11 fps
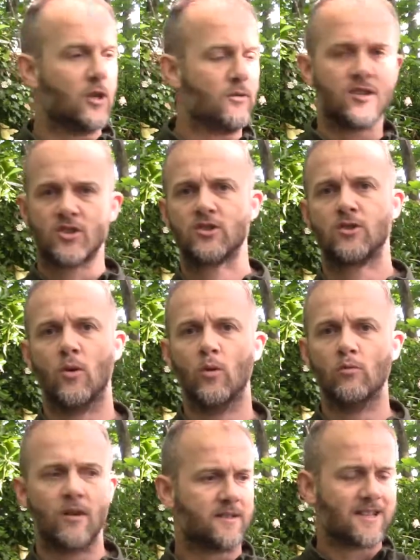Do the school
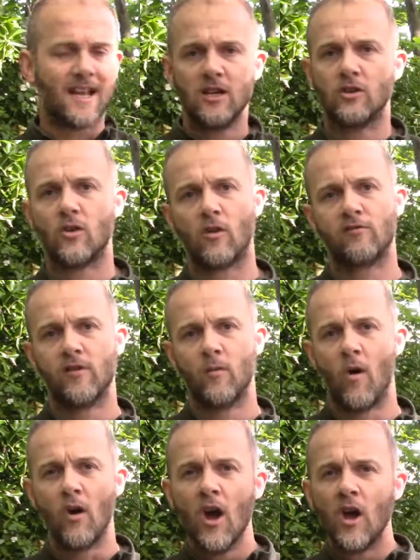run, take your dog for a
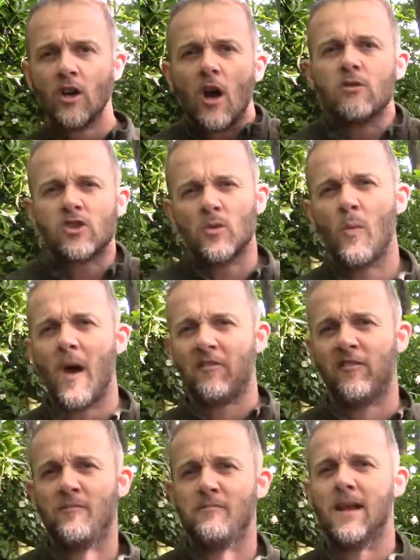walk, go somewhere
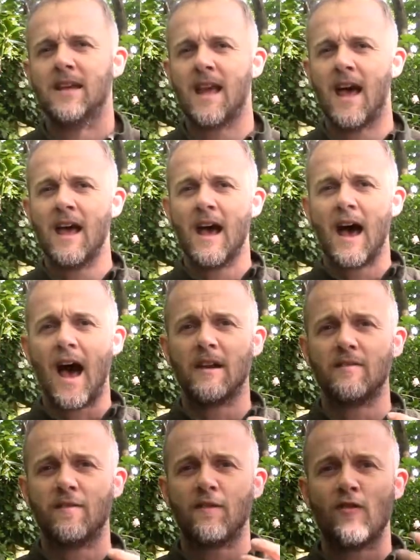familiar and
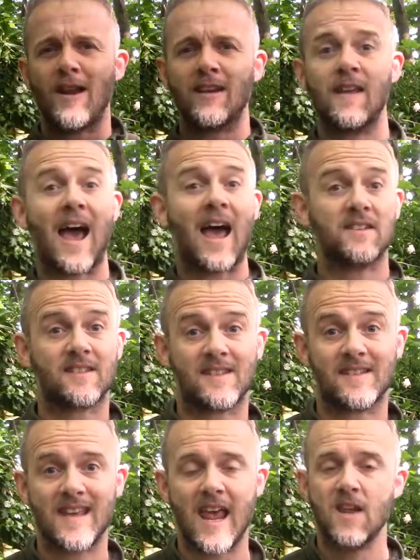friendly and
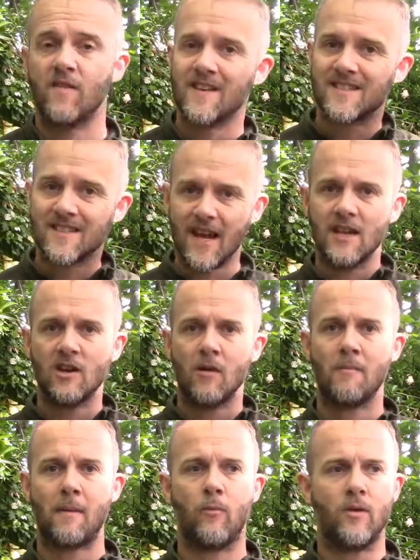safe and take your
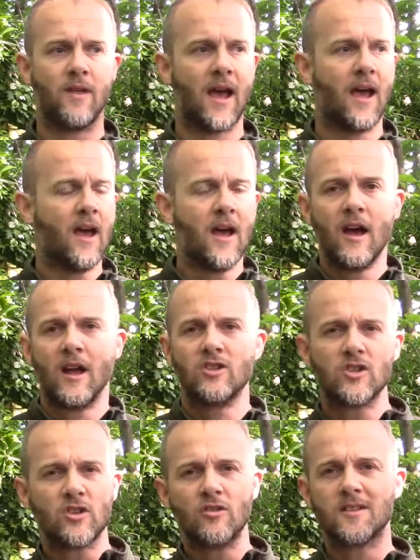map with you and
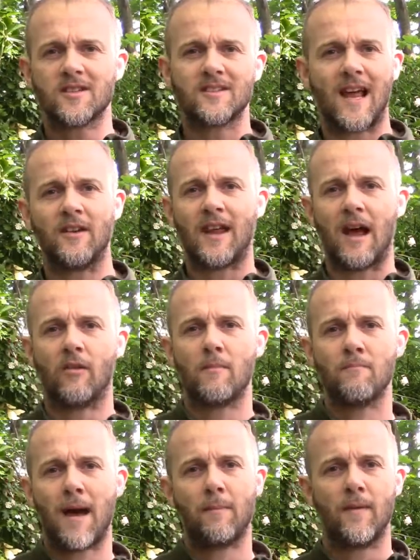just understand how the
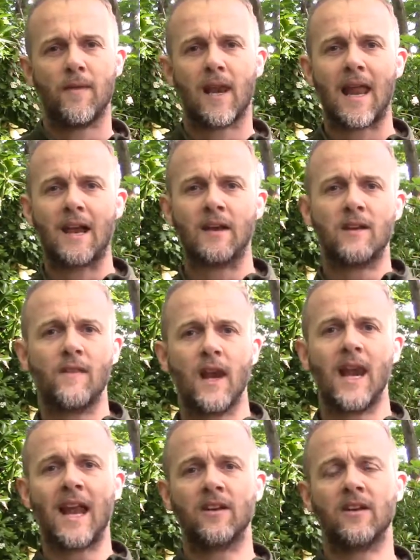map and the land and the
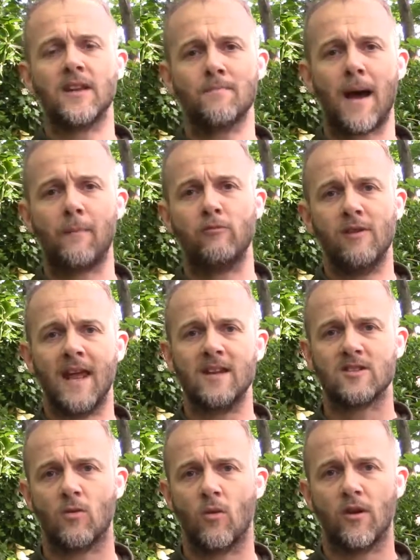land and the map relate
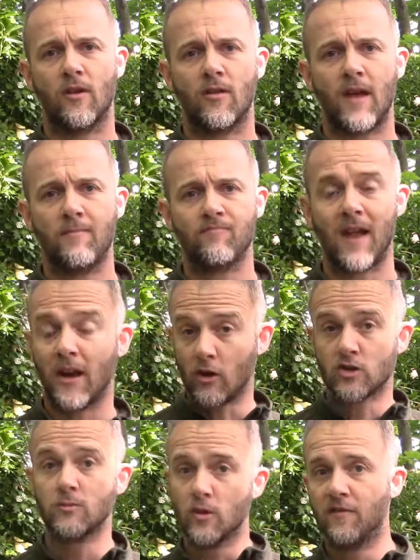to one another. And I got
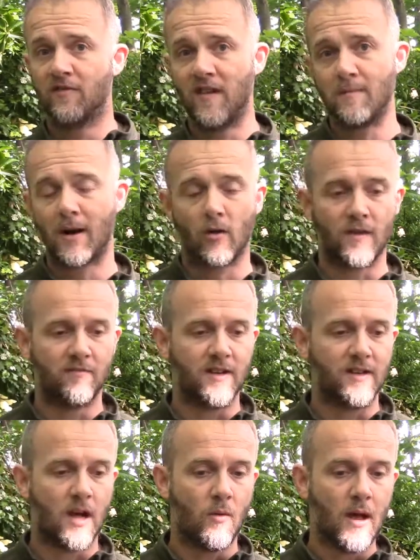some good feedback on that
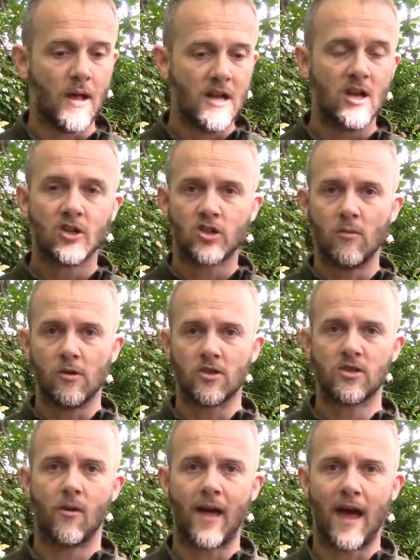video, so much
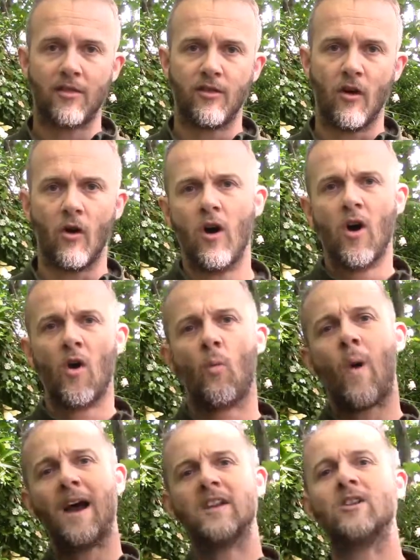so that I thought,
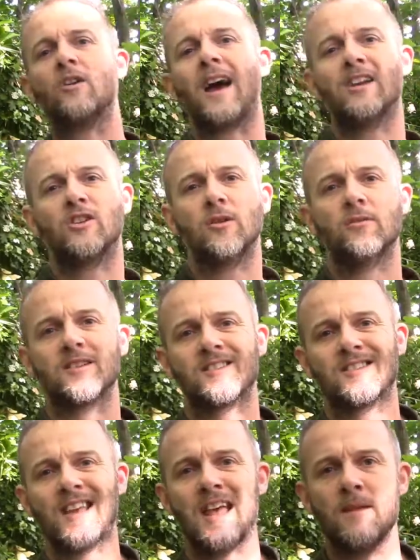why don't I do the
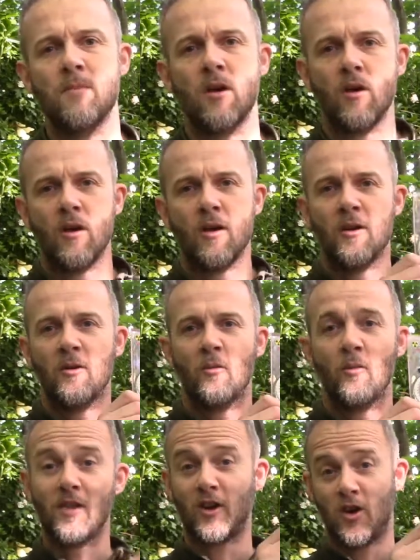same
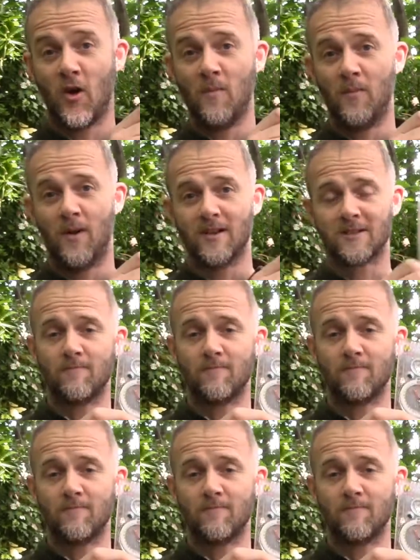with a compass?